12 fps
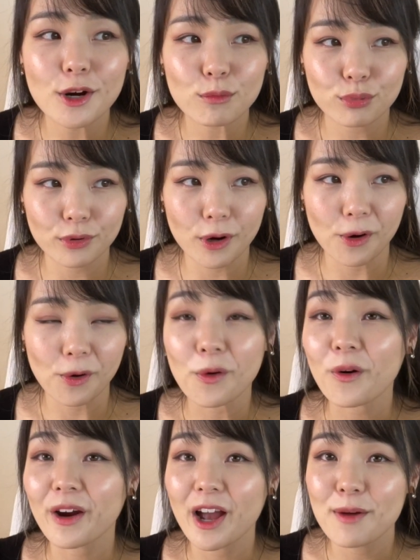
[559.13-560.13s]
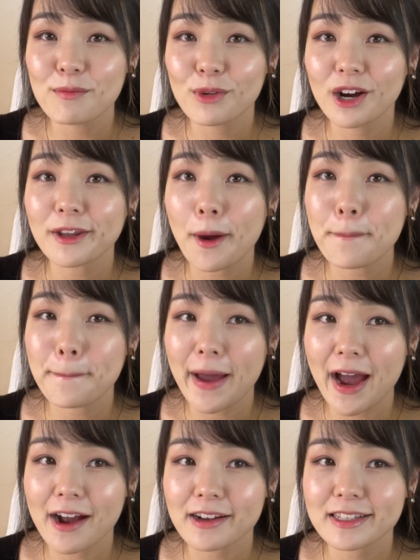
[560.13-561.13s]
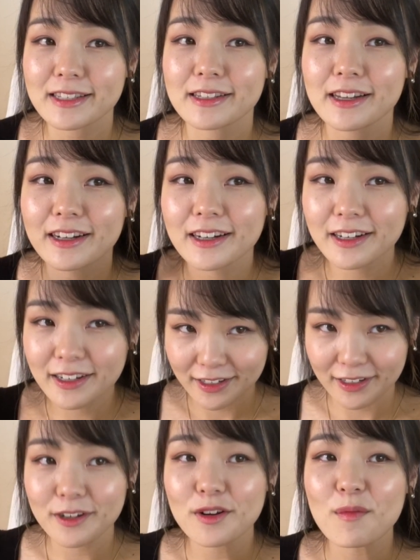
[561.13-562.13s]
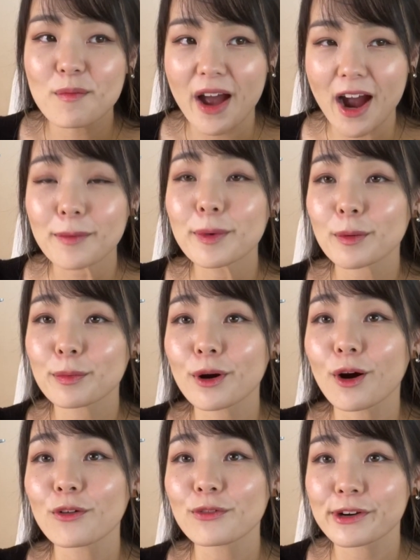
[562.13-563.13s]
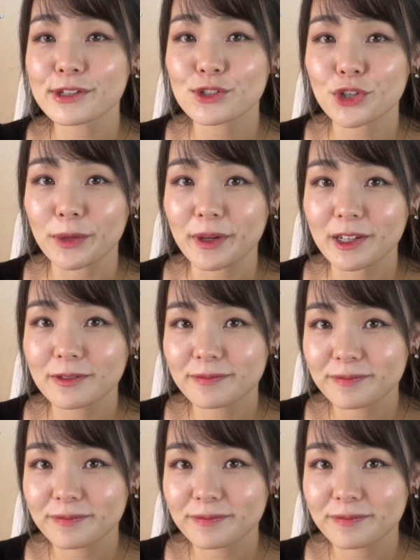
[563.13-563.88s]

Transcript: Pro or M1 Max MacBook Pro for streaming?